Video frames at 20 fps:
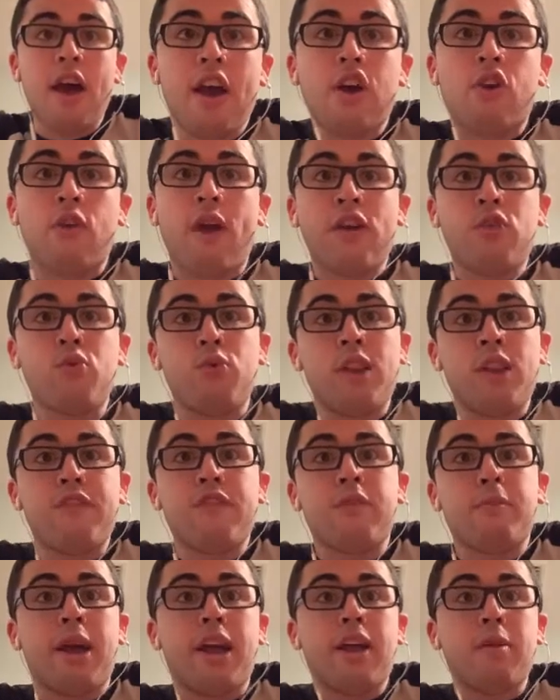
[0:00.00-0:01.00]
graduating
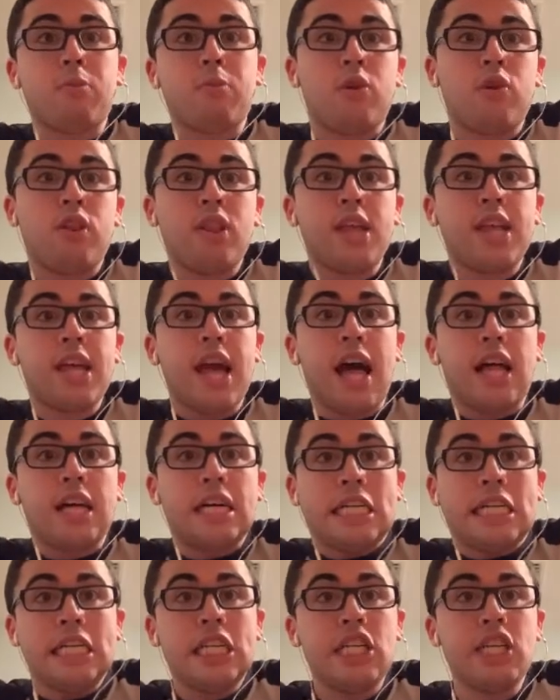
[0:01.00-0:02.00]
from my community
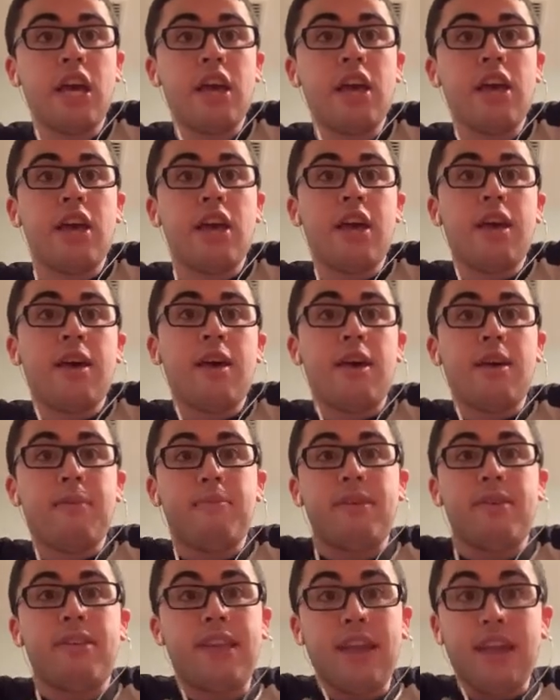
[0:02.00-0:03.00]
college,
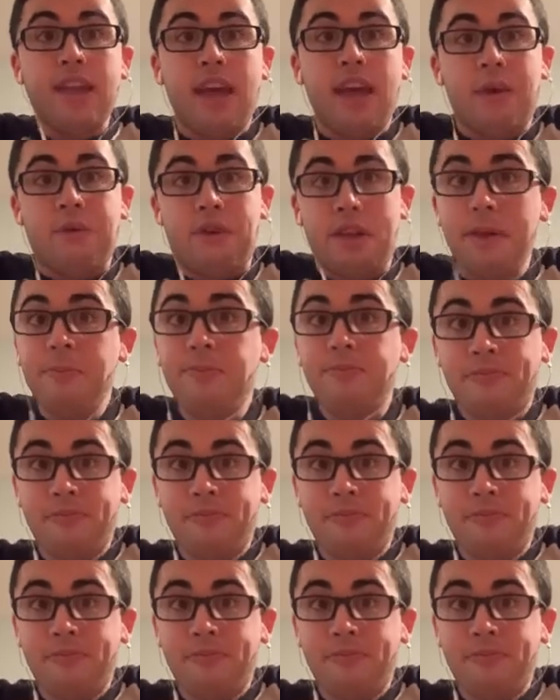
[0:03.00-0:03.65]
Passaic County,